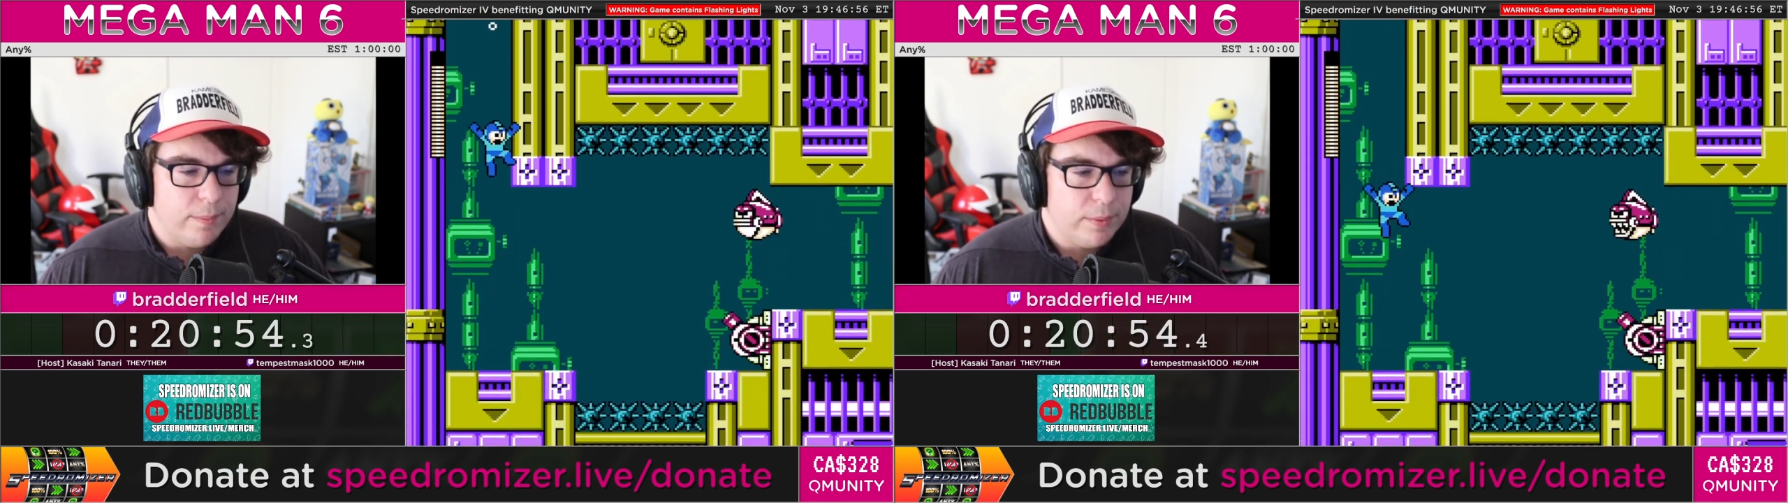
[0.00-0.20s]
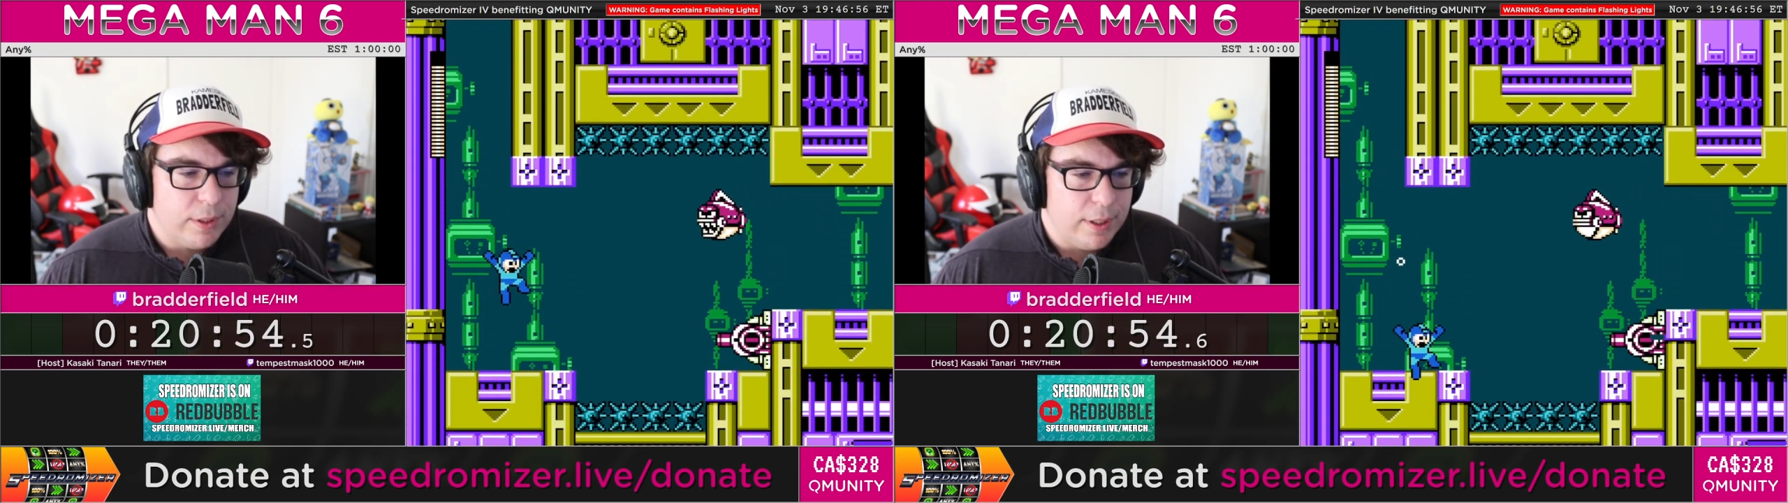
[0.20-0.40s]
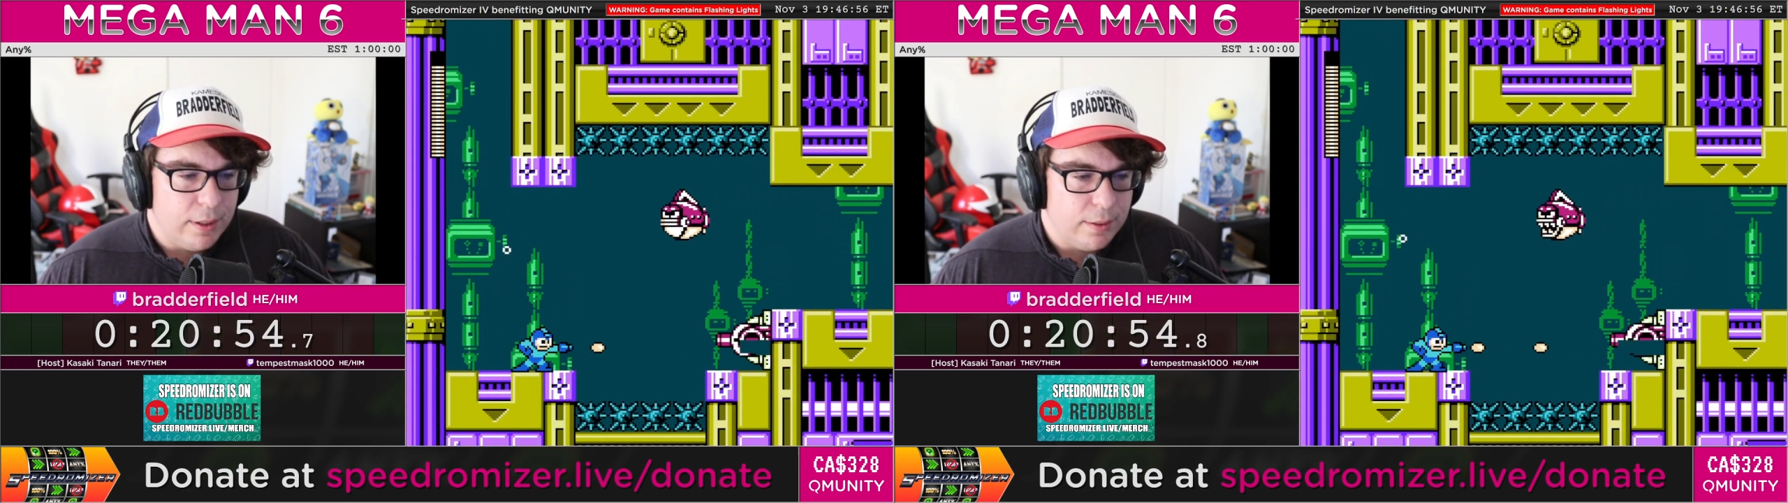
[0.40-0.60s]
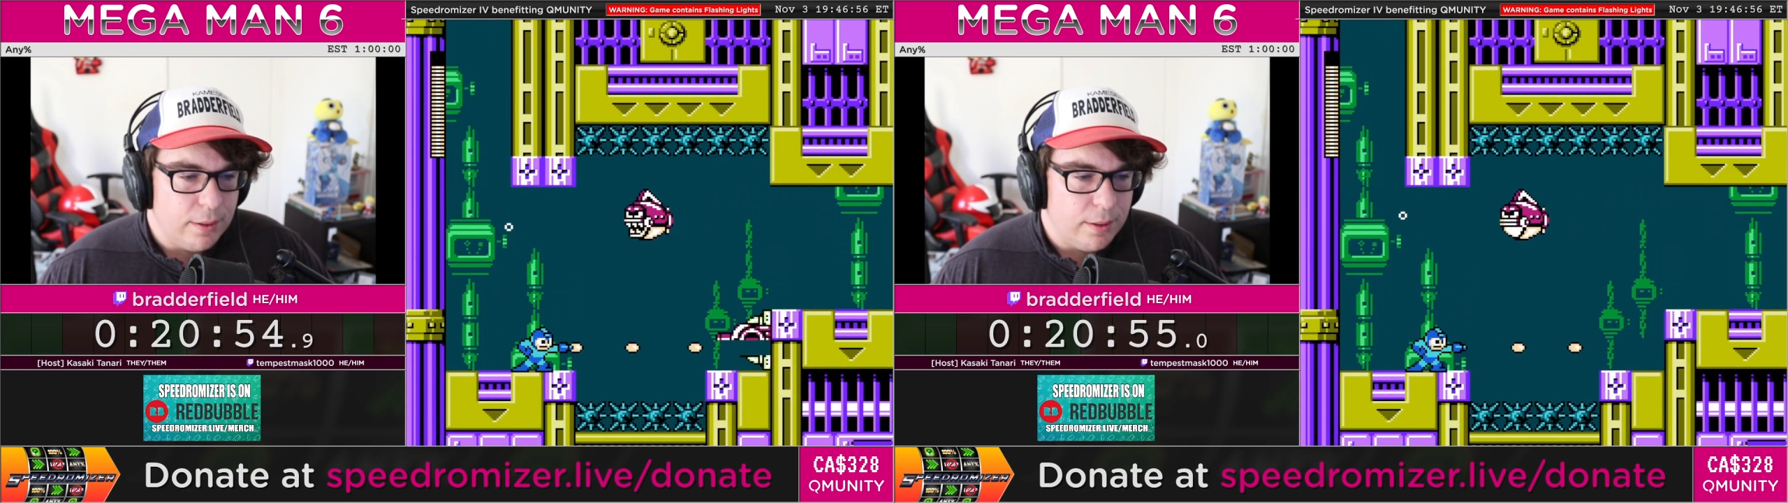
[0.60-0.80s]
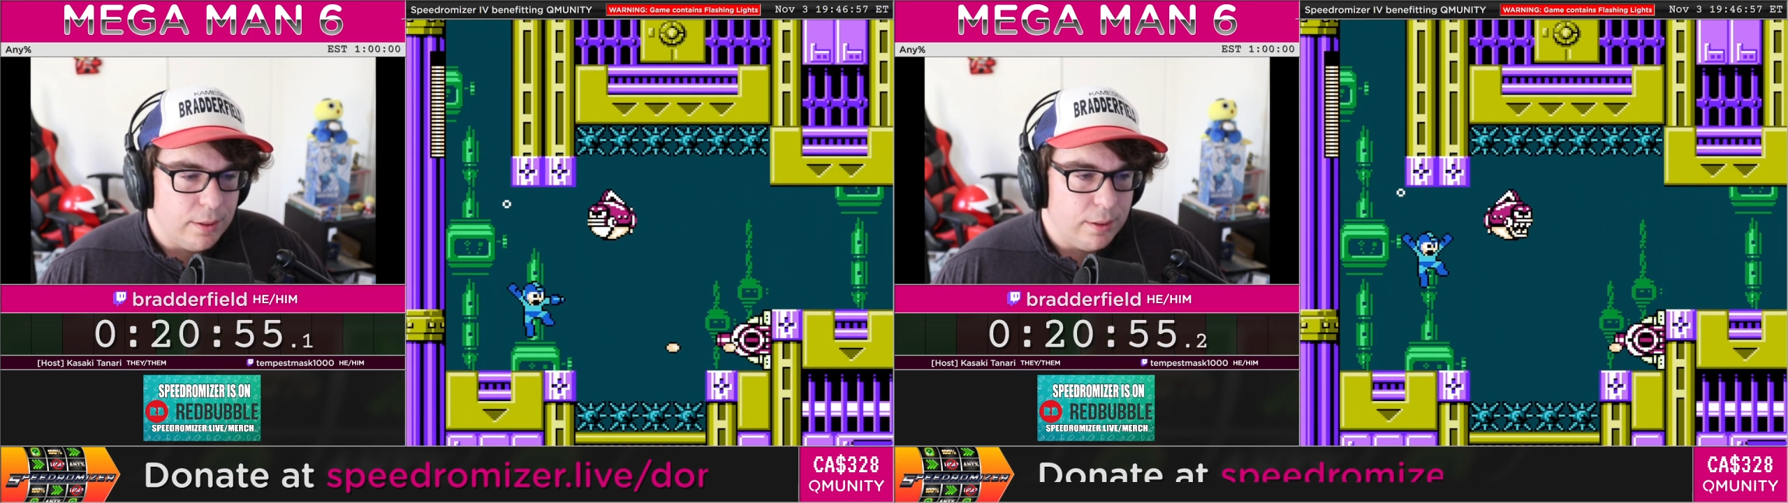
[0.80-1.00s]
to hit it
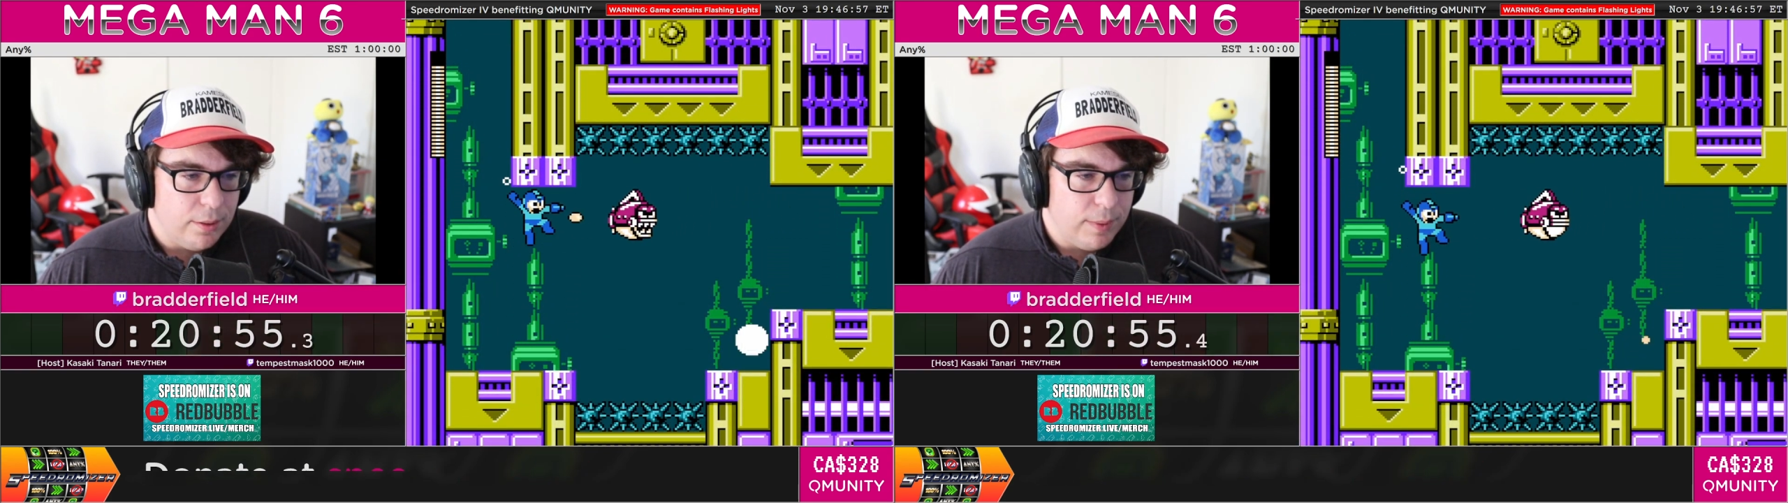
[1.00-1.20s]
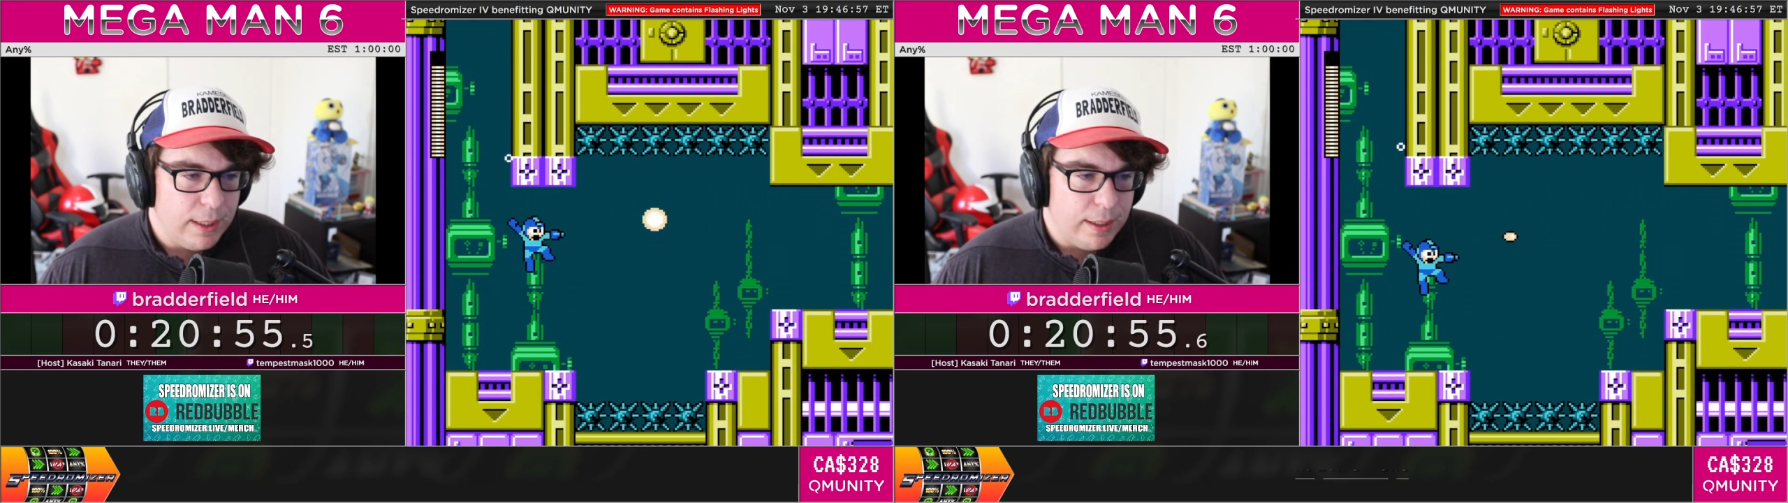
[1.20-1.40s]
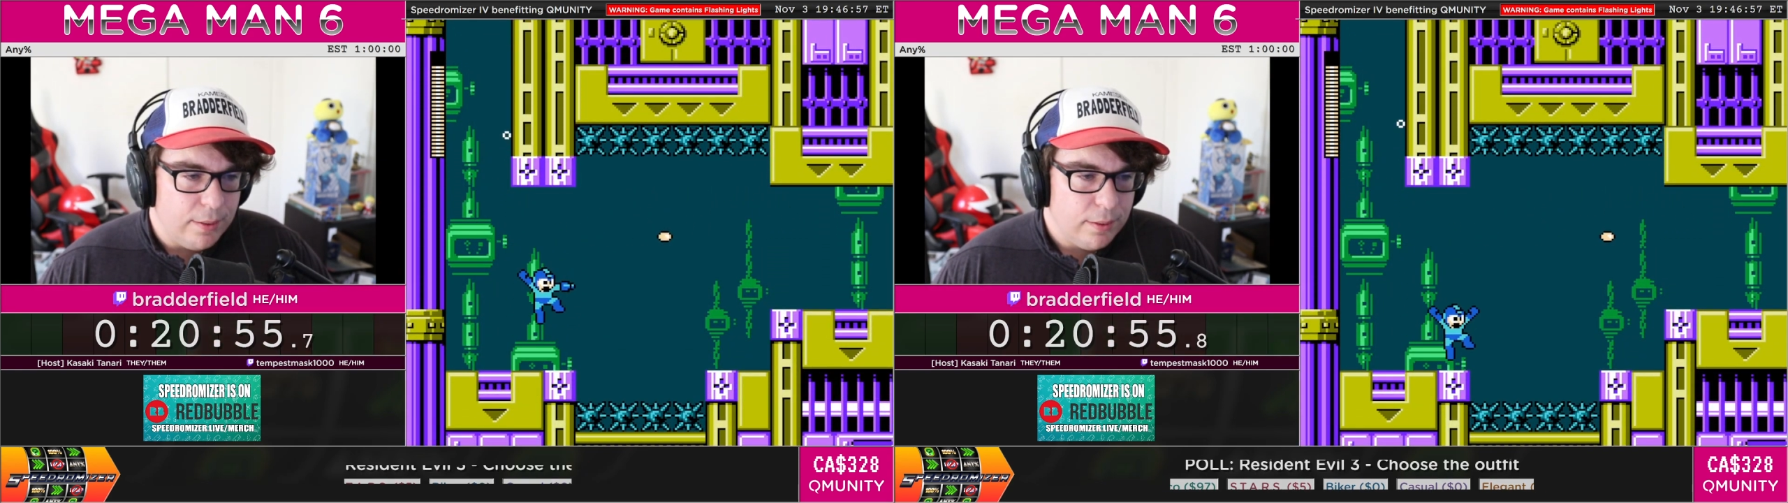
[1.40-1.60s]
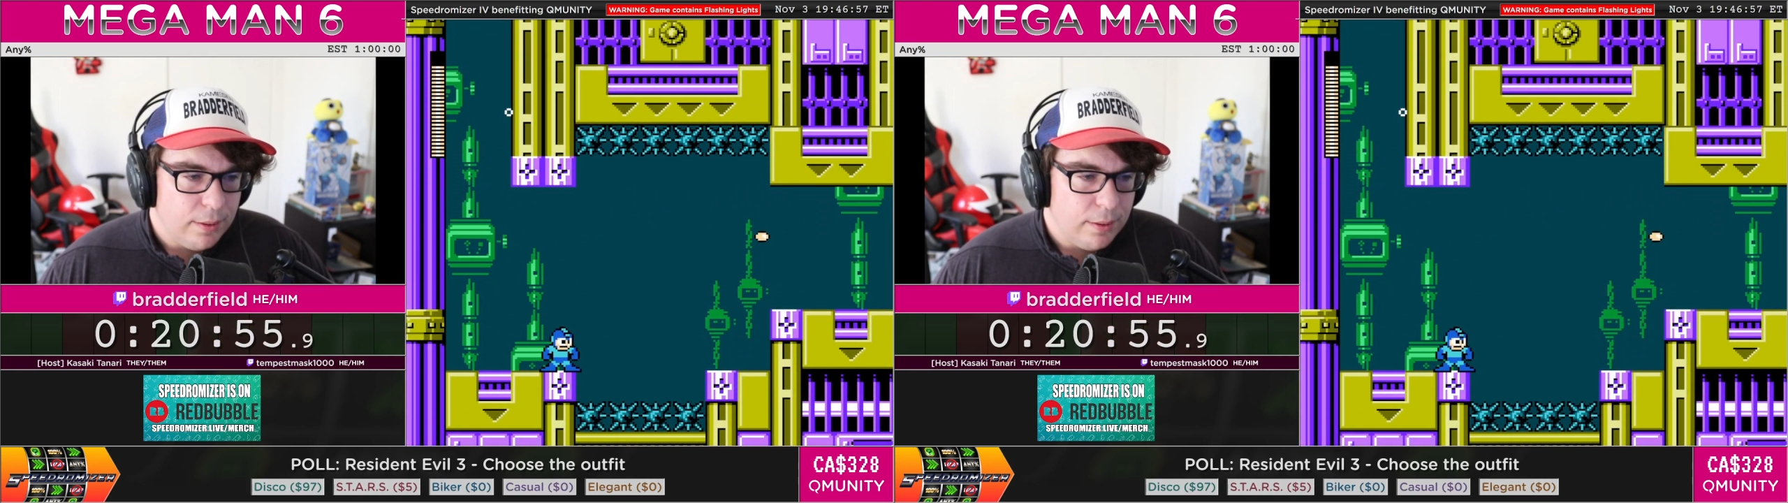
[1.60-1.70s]
on the way down.